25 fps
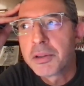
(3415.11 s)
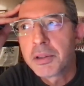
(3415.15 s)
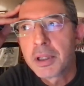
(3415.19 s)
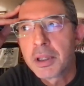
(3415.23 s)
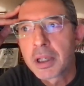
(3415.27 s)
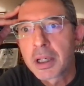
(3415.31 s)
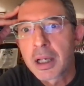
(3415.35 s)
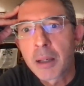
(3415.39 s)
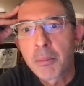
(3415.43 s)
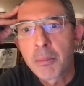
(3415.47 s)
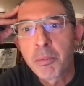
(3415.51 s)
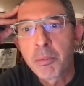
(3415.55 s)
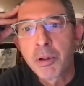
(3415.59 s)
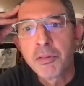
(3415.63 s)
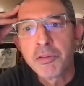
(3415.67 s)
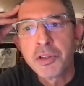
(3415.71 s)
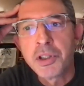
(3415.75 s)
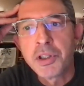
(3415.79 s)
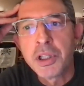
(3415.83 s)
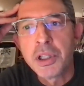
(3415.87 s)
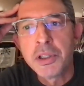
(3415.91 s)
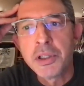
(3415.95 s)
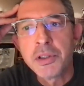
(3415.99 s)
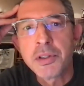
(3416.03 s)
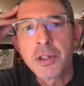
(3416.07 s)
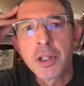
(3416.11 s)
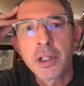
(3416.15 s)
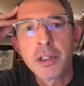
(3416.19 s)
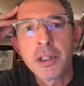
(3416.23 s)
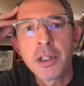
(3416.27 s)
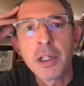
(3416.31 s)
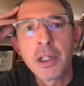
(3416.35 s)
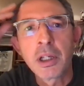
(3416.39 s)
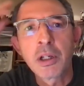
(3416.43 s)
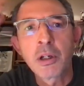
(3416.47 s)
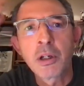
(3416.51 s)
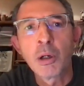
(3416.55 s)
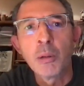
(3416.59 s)
a couple of genes that
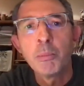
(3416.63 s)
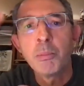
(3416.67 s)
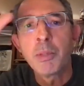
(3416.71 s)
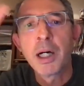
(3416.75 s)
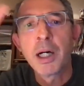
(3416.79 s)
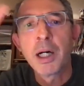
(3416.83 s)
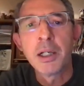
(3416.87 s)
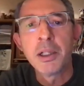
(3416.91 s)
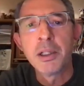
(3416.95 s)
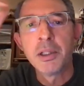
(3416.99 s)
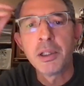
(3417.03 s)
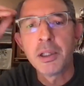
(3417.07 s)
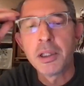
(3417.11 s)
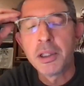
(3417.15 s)
he combined